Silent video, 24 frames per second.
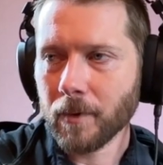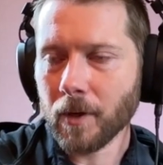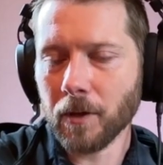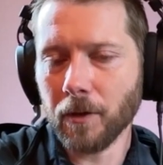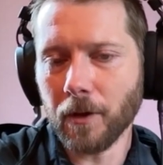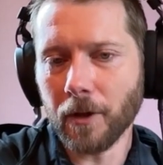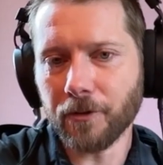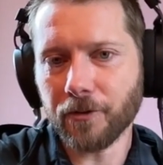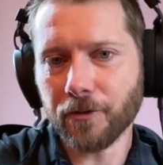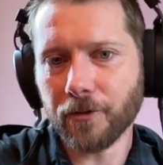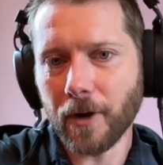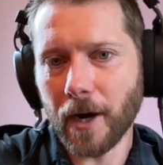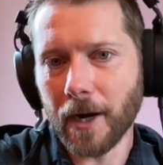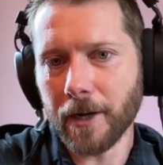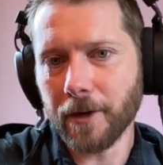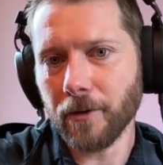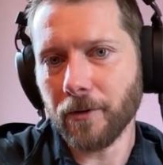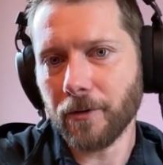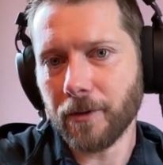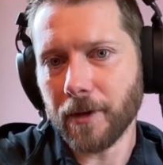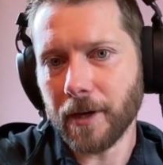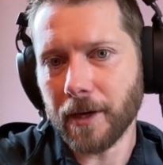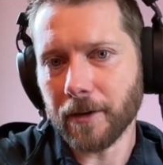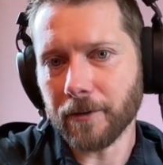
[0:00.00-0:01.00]
let's try
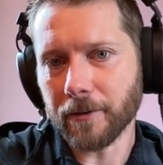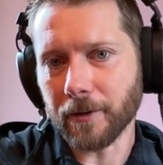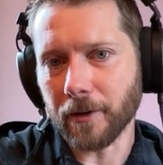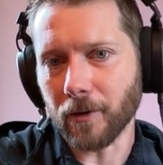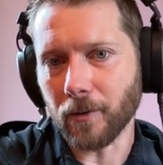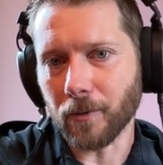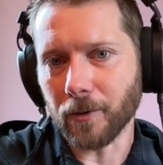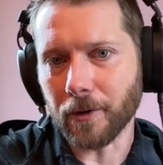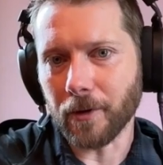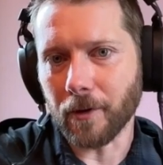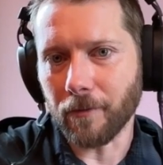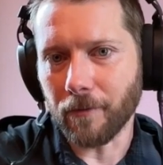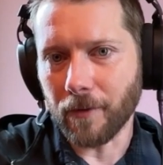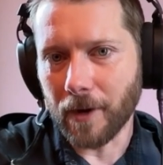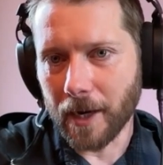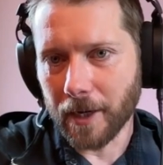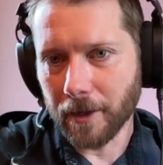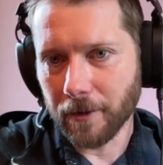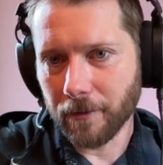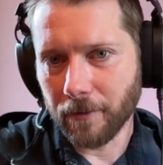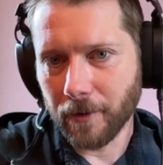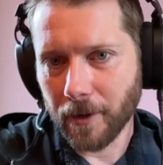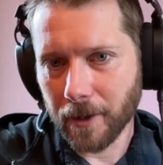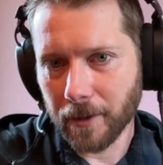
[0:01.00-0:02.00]
new things in order to
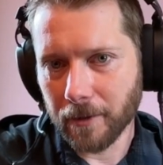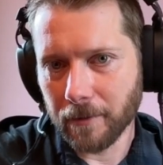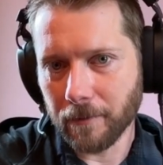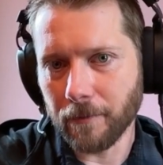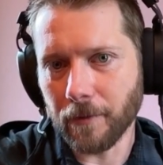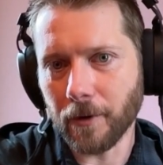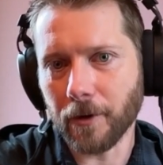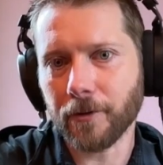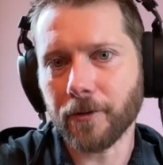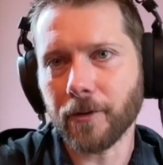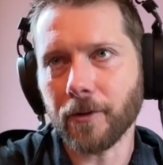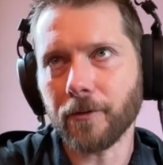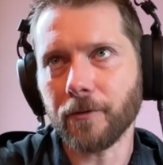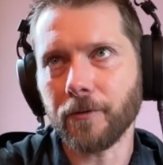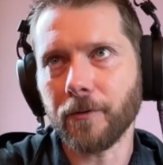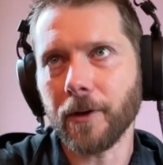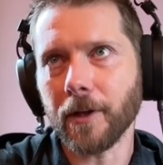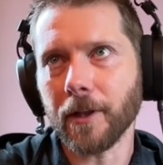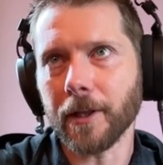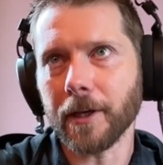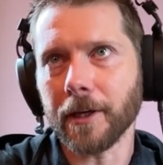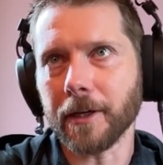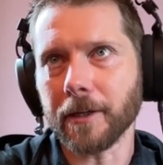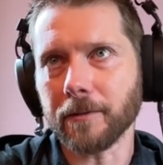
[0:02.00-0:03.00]
find fun versus
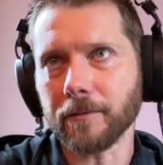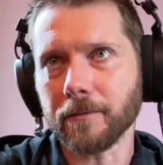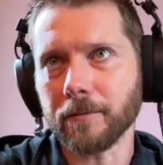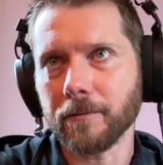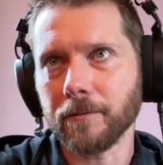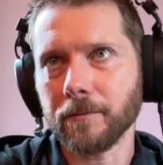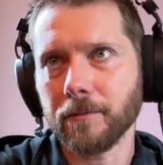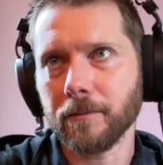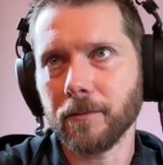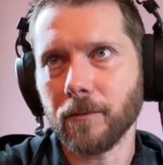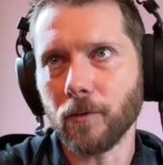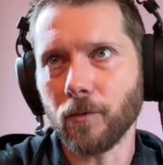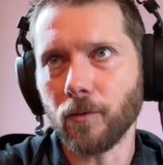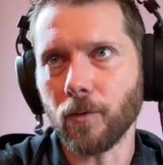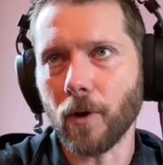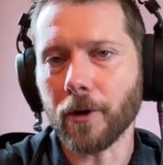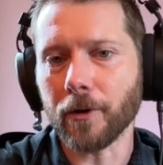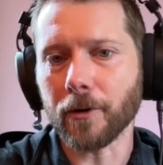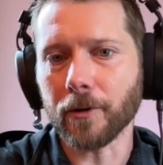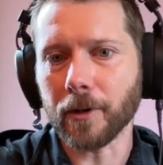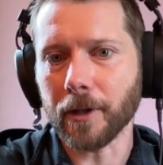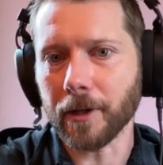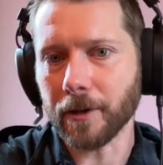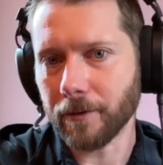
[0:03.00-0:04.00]
feeling
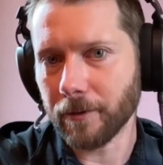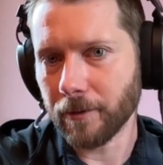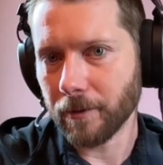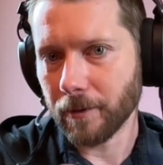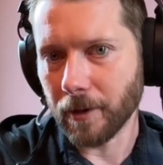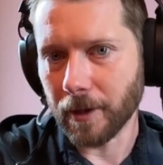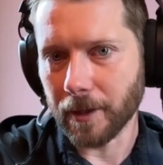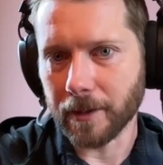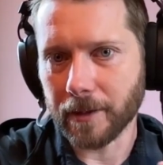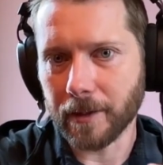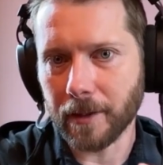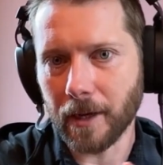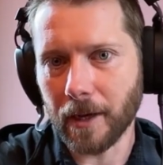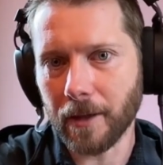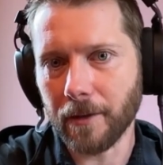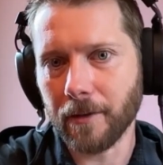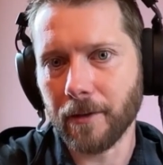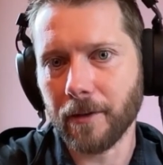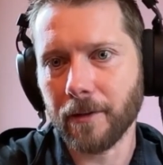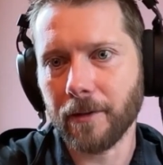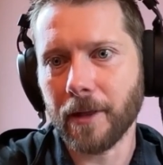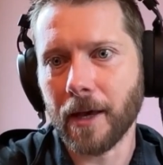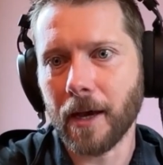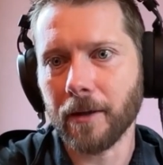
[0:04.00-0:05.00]
rudderless. Like
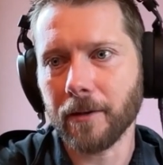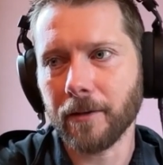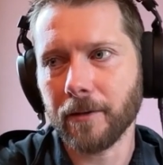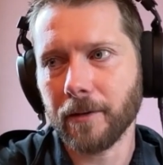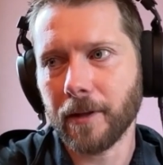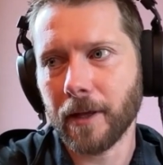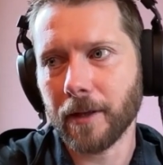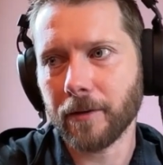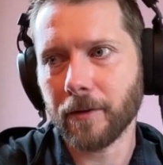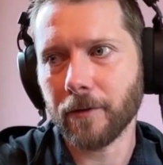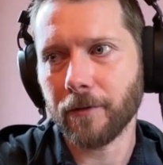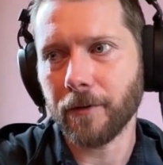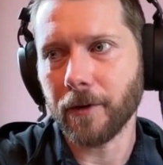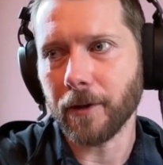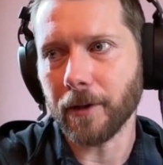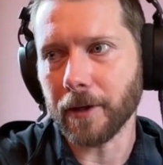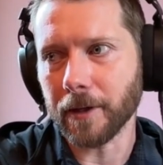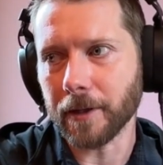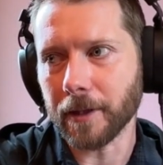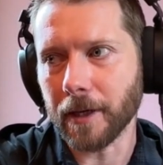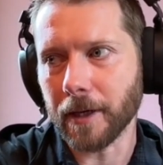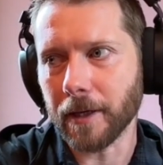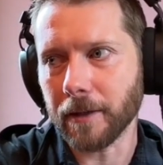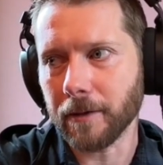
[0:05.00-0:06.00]
that's a
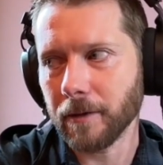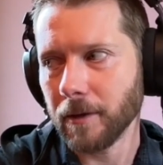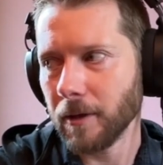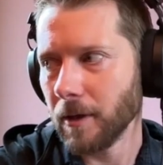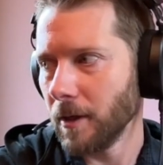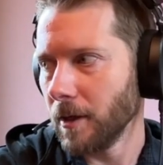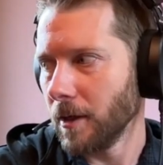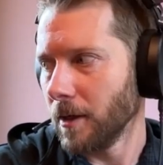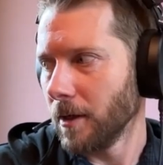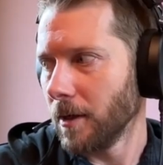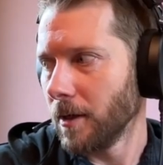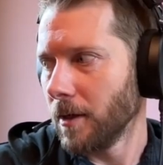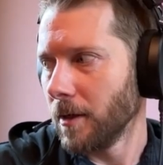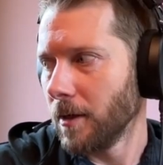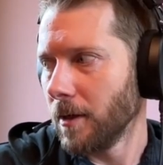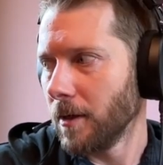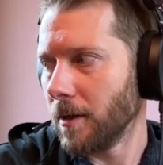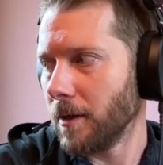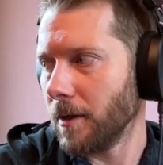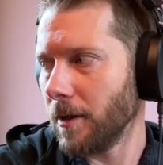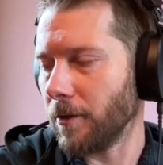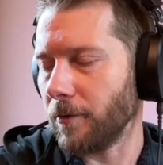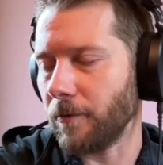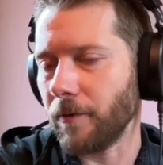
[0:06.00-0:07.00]
feeling that
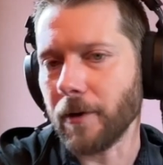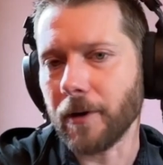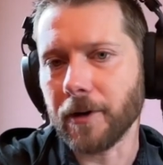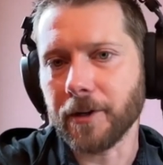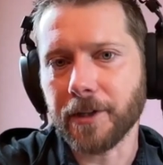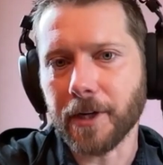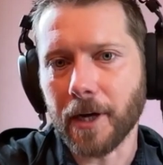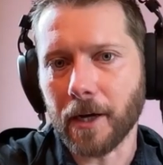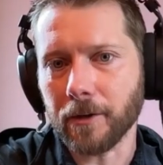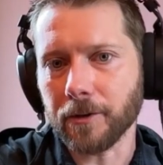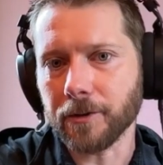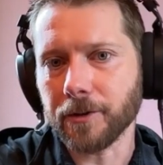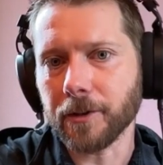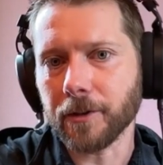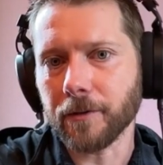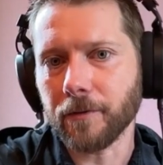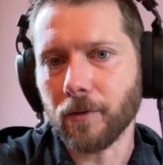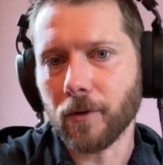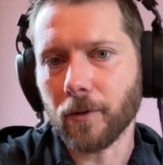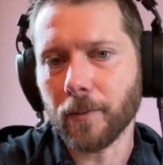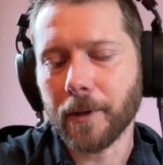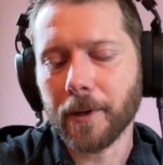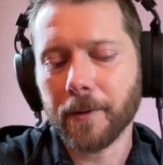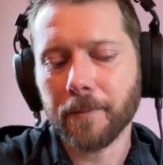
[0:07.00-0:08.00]
is very challenging
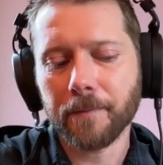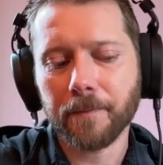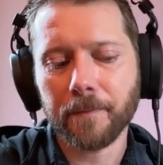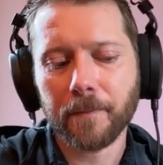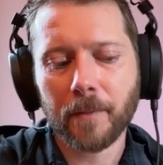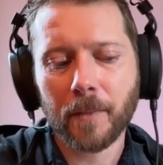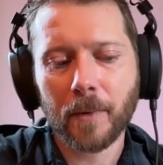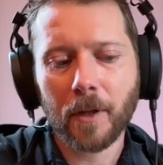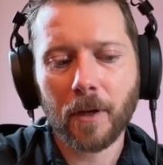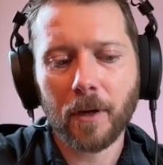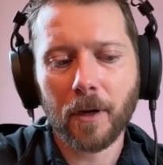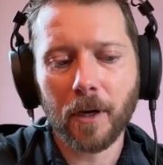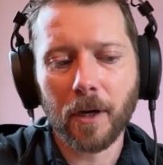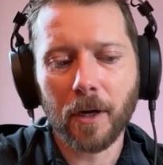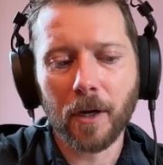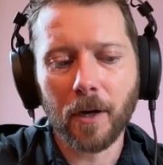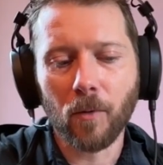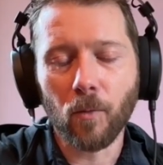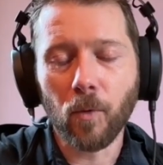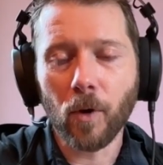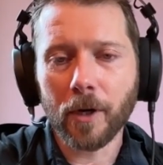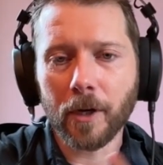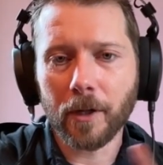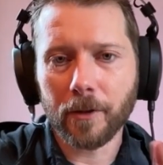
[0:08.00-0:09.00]
for me.
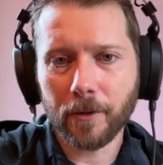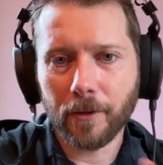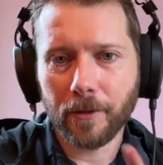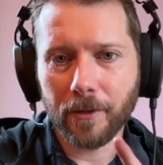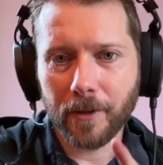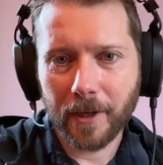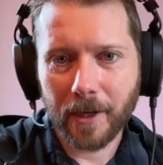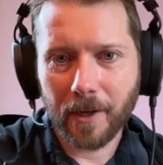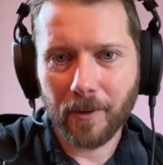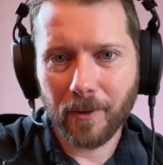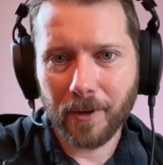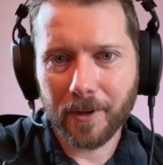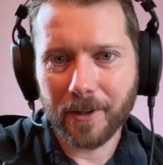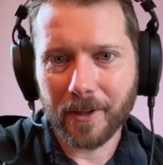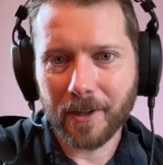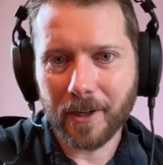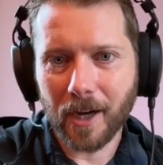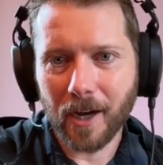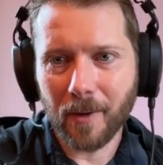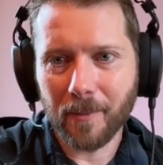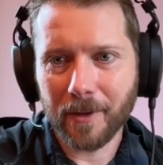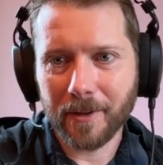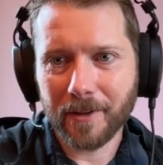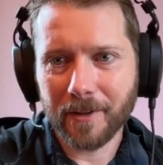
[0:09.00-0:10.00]
One other thing I wanted to
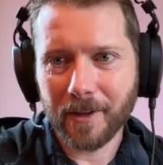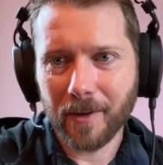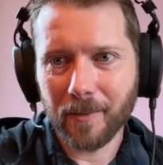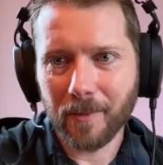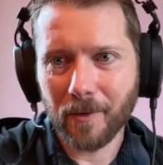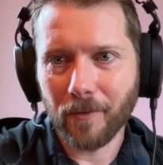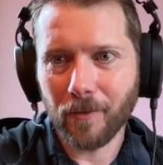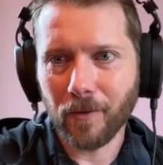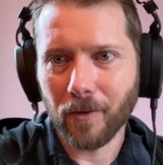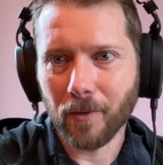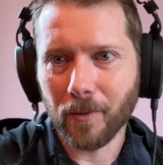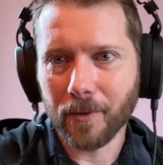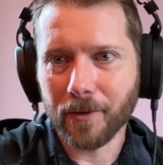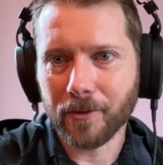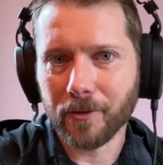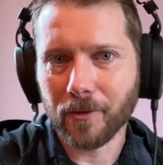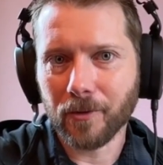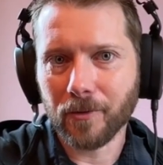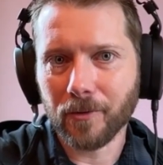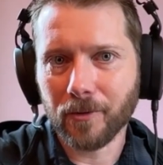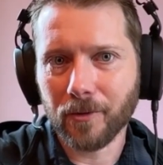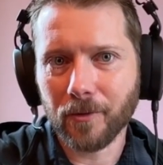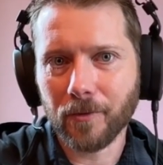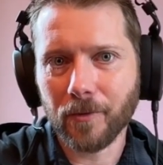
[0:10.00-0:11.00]
comment on before we
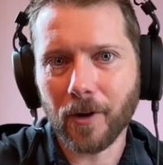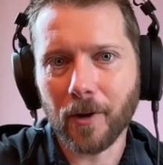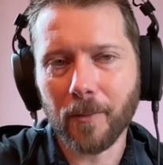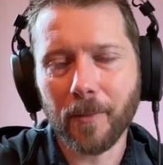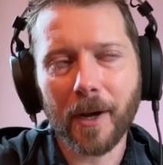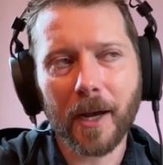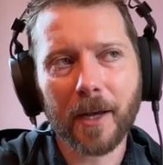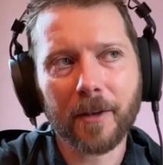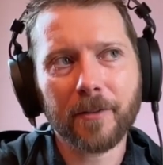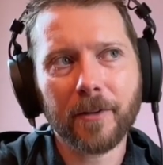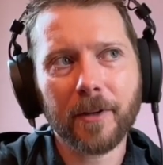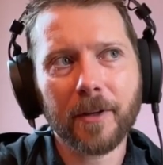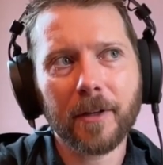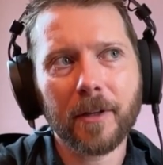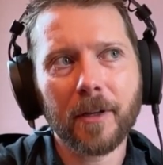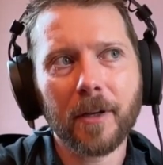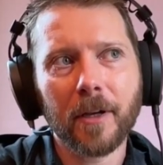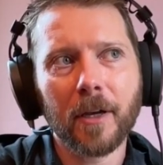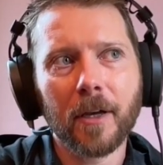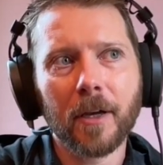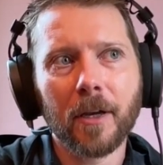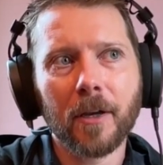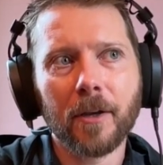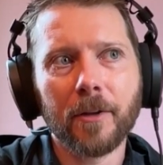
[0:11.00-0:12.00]
scoot too far past it,
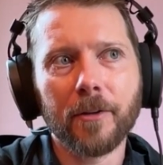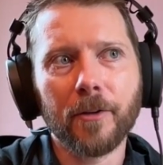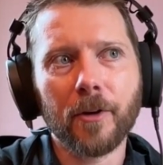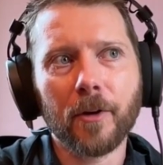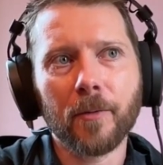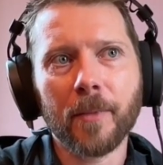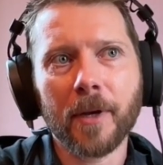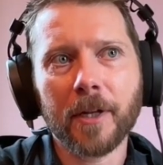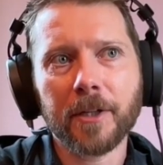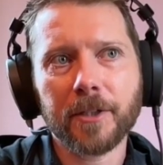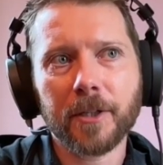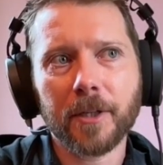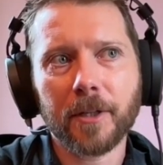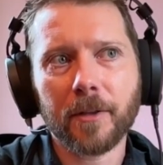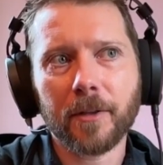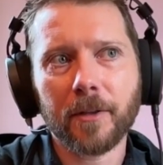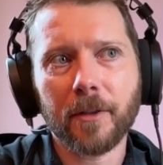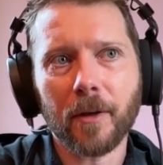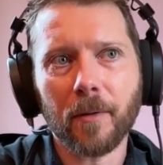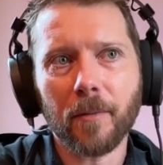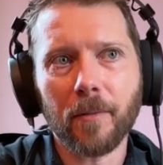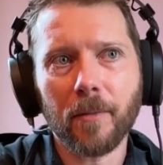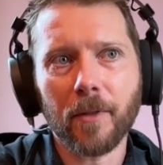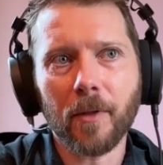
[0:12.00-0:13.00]
you had mentioned
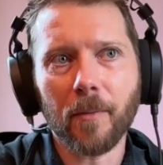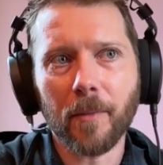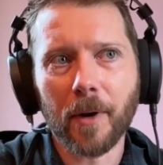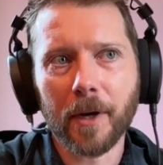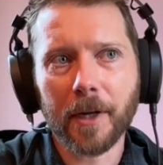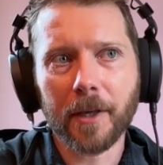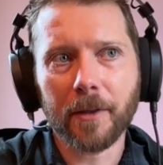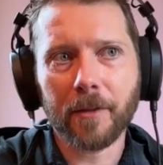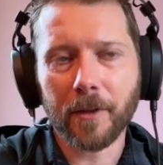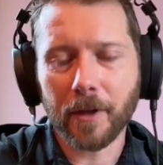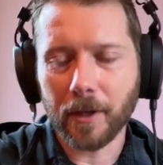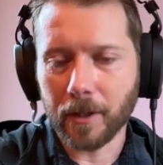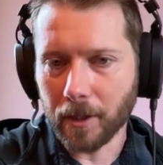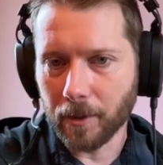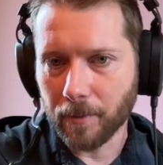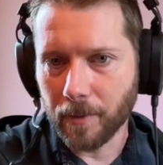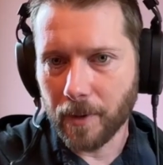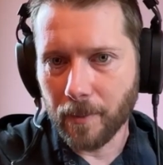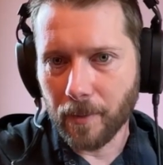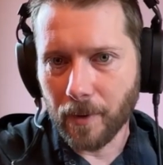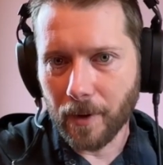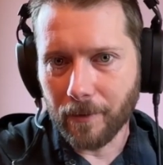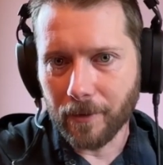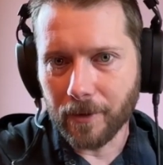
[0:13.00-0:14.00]
the money thing, like
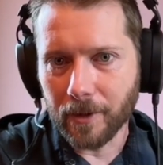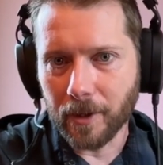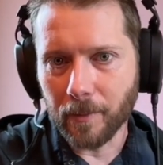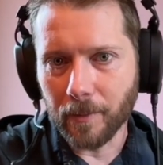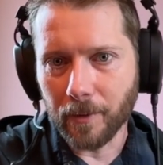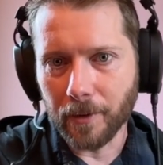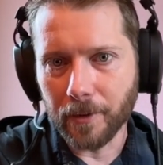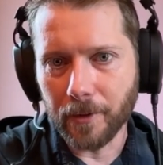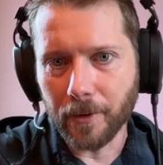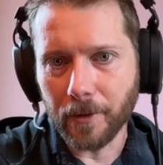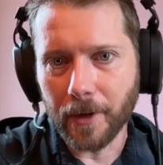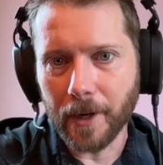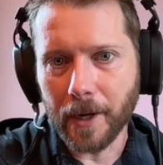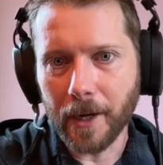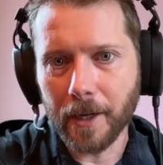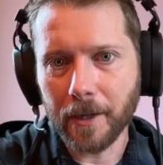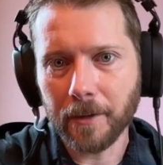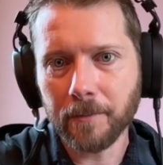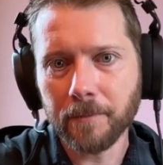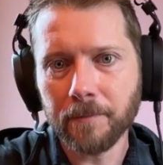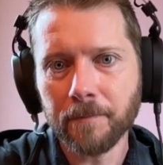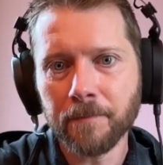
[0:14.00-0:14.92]
people have a number in their head.